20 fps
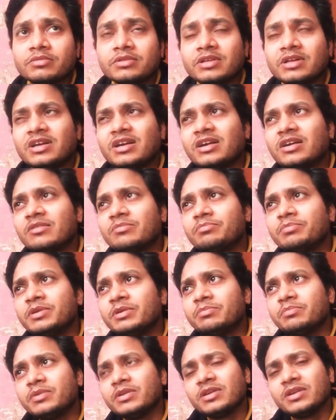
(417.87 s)
there are
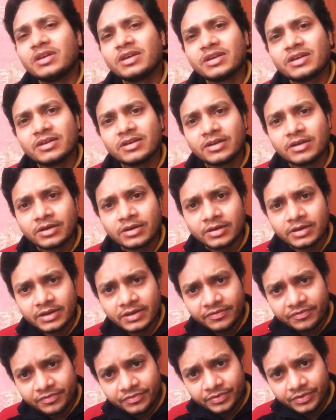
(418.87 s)
people like,
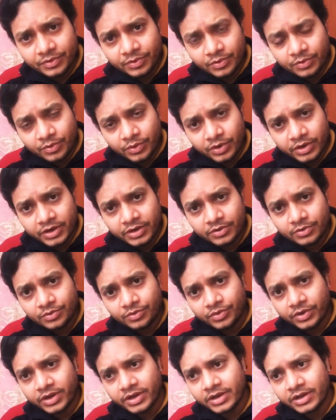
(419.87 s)
if you wanted to
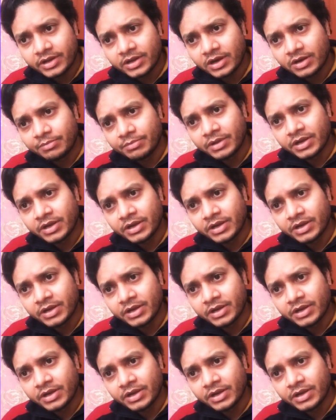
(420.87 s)
really come